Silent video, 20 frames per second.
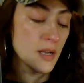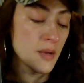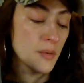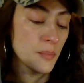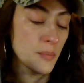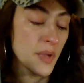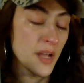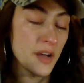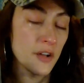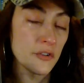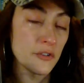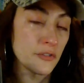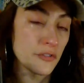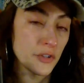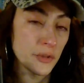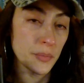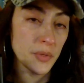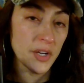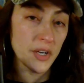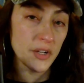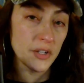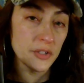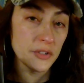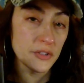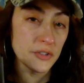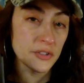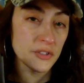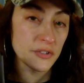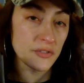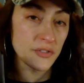male, female,
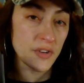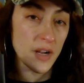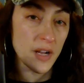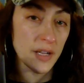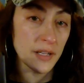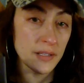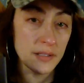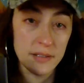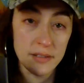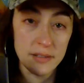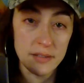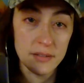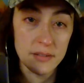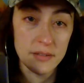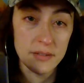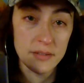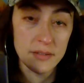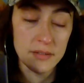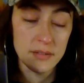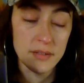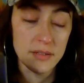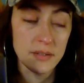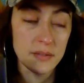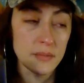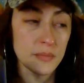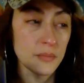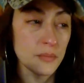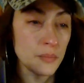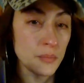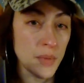divine,
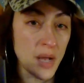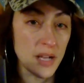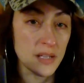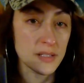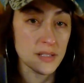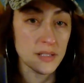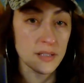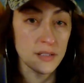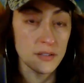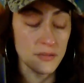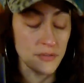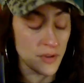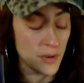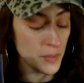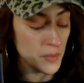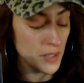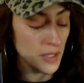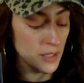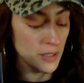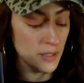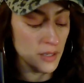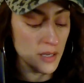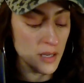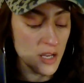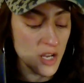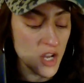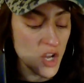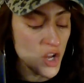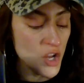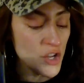masculine, feminine,
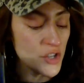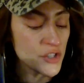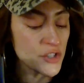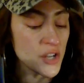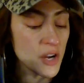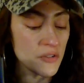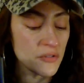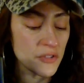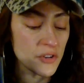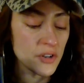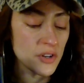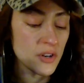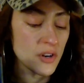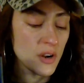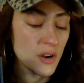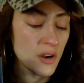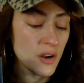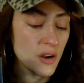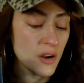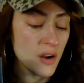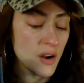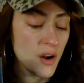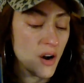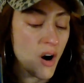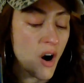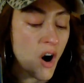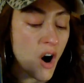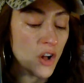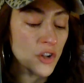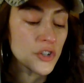suffer
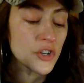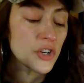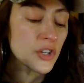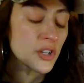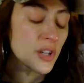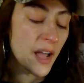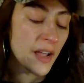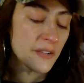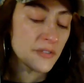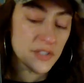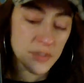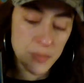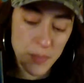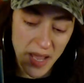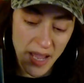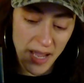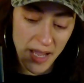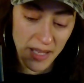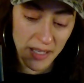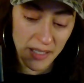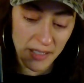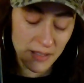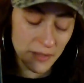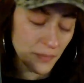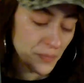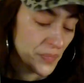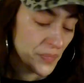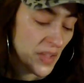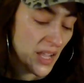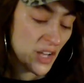all your life's pain
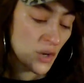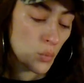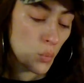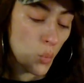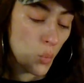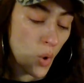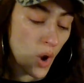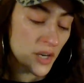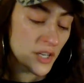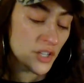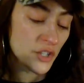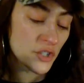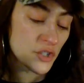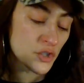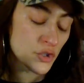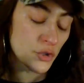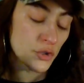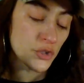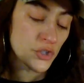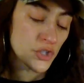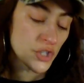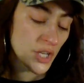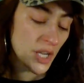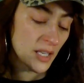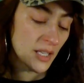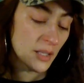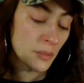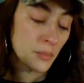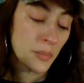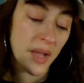in one
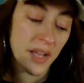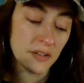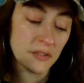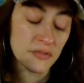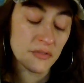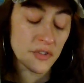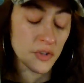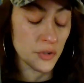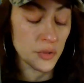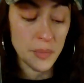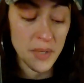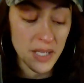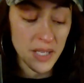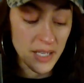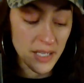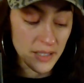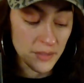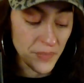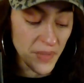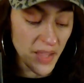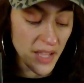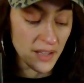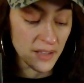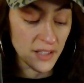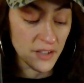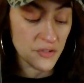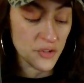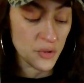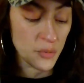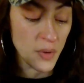excruciating pain-filled minute and
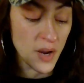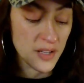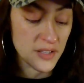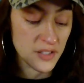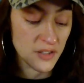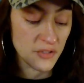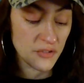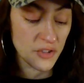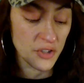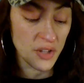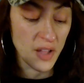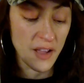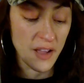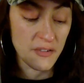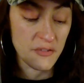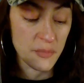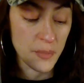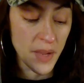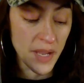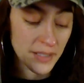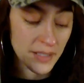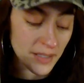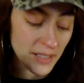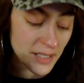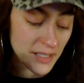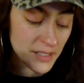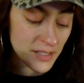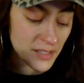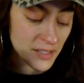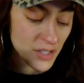live the rest of your life
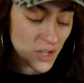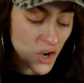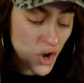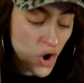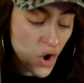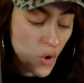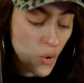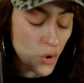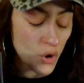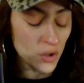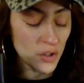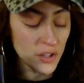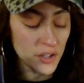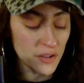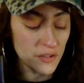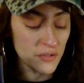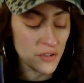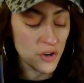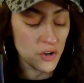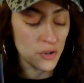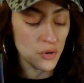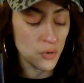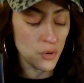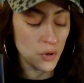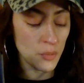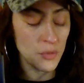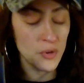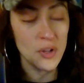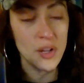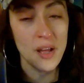painless, or live a
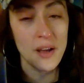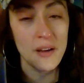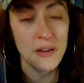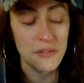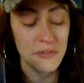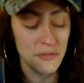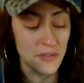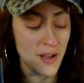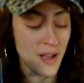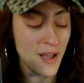normal life.